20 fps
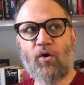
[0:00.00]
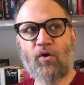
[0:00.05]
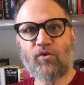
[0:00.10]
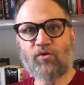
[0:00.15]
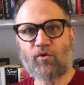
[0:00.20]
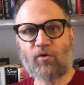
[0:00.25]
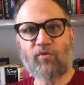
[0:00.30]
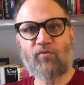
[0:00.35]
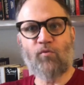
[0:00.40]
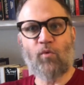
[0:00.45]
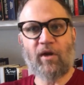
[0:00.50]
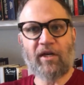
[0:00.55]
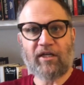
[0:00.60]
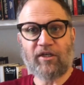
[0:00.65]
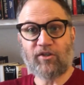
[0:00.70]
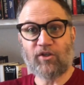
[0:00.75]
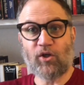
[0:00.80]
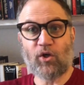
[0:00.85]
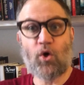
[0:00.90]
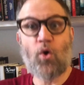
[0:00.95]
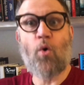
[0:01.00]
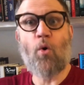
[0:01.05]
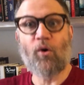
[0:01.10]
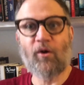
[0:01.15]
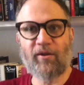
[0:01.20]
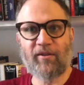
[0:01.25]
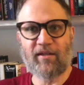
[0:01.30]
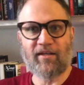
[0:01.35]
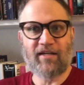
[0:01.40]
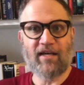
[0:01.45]
sort of wanting to
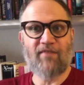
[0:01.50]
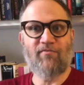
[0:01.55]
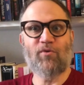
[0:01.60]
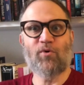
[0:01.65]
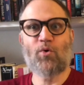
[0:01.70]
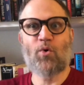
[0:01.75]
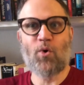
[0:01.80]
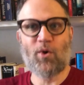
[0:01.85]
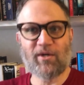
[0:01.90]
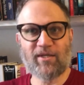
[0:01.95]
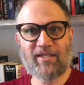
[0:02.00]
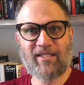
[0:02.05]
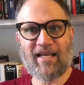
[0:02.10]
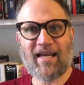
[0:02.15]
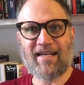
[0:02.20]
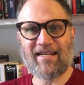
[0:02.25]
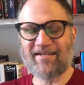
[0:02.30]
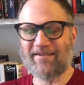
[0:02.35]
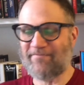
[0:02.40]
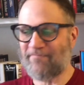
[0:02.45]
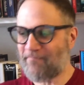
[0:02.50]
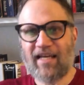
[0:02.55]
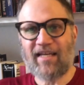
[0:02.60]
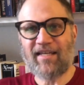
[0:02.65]
court the devil, court Satan,